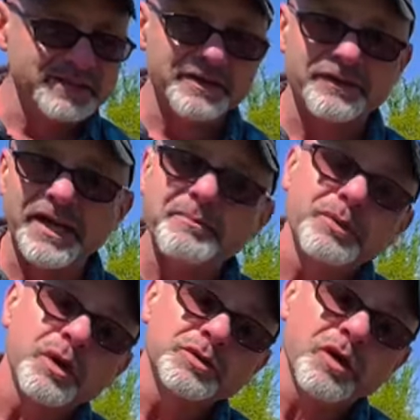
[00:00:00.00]
if it ain't
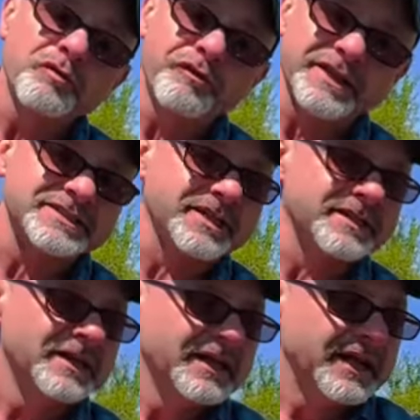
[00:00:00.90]
broke, don't fix it.
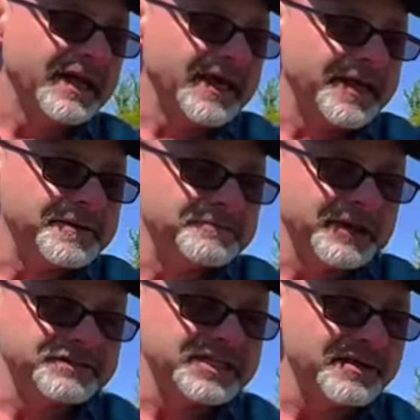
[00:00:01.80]
Um,
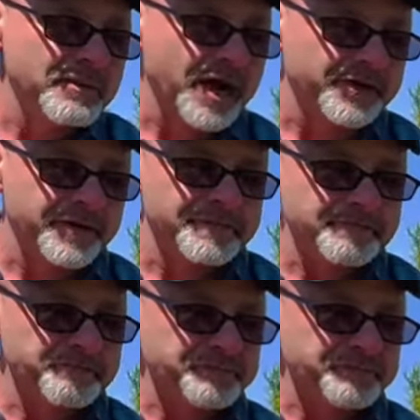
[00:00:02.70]
I've seen modern